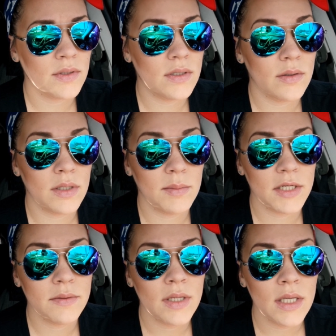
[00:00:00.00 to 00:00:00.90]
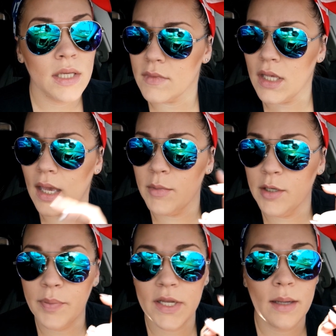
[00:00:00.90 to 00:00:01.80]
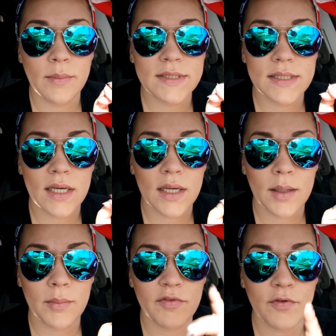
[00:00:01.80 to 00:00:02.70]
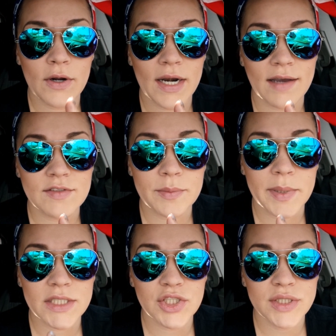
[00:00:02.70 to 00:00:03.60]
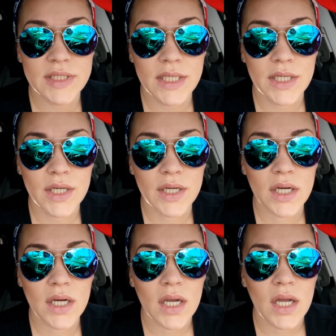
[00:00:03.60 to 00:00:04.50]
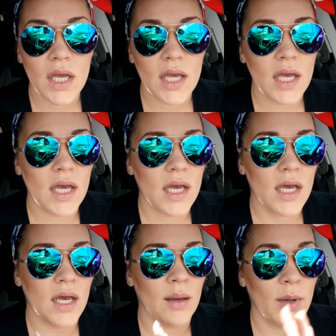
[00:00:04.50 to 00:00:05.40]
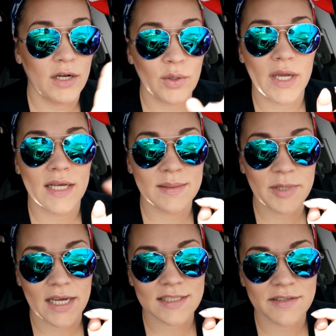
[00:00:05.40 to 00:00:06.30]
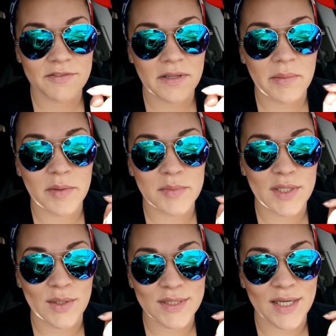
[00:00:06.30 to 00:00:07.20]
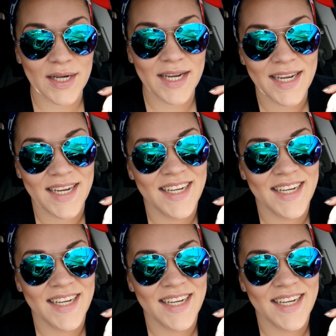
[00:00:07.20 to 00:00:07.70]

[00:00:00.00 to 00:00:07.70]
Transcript: You know what I mean? I'm gonna put up some before and after pictures here. I know you guys have been asking for them. I'm so sorry.